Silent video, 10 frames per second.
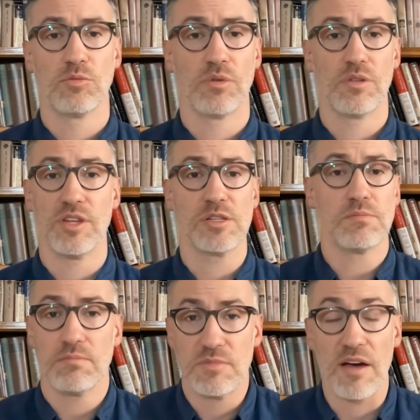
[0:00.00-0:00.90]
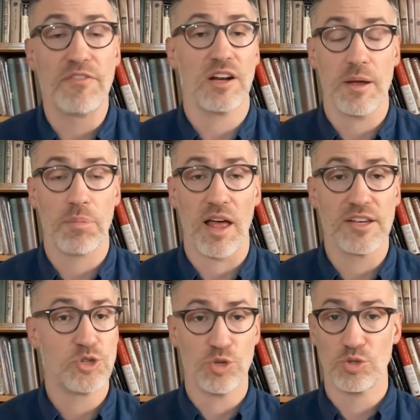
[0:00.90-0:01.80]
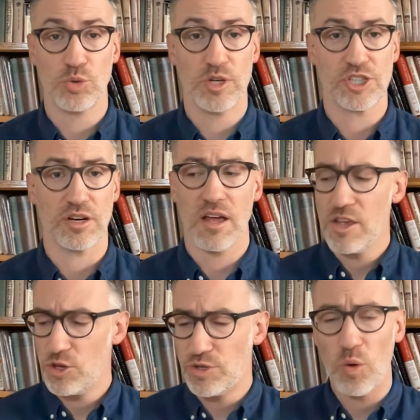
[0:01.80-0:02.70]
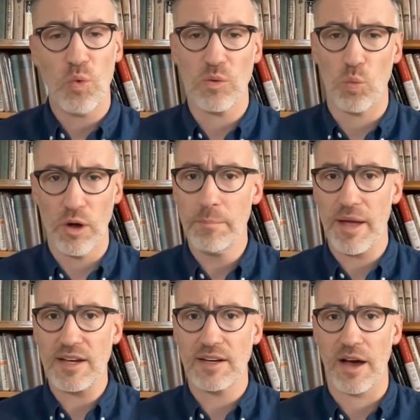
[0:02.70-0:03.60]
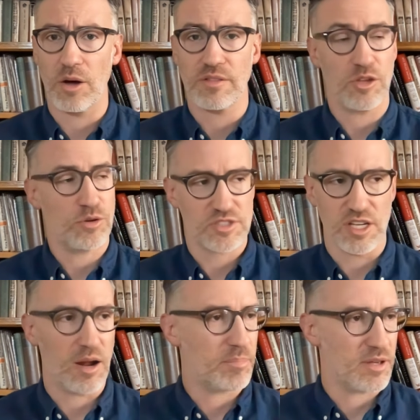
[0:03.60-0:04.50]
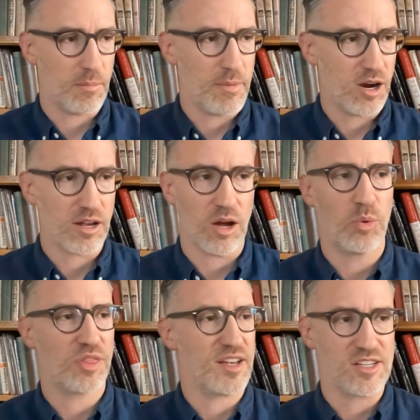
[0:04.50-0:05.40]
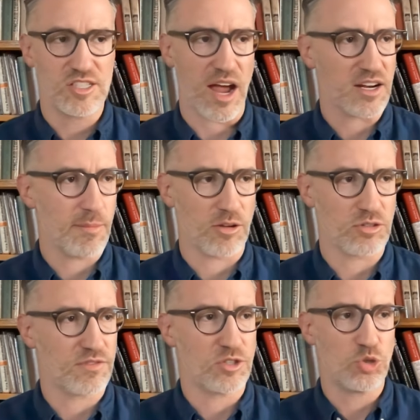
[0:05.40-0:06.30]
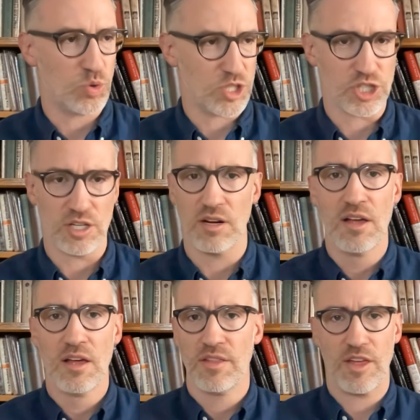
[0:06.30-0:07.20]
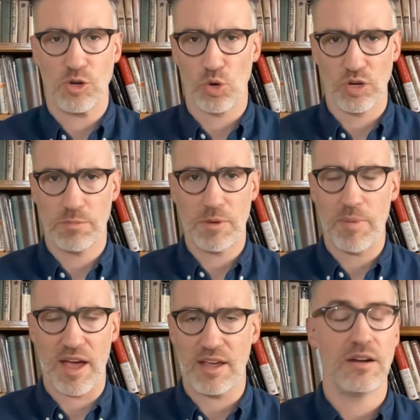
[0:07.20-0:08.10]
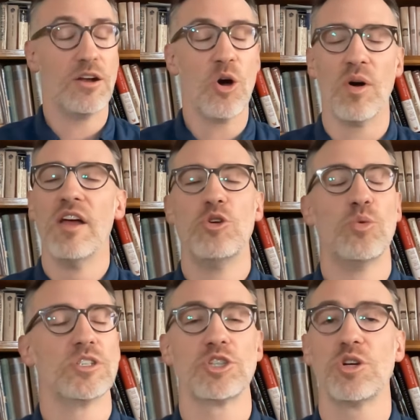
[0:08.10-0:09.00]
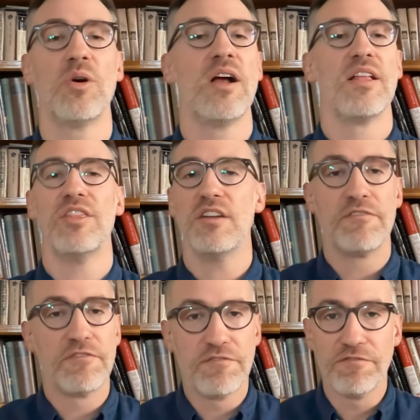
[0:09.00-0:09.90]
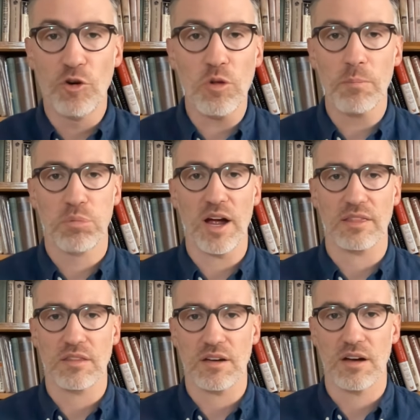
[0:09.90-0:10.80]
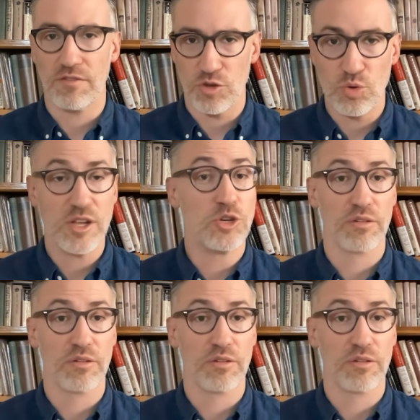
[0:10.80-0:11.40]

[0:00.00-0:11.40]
this definitely applies to your tuition. You don't want one bank account that you've set up in America with the exact amount of the tuition that you're going to be paying. No, you want to show the full breadth of you and your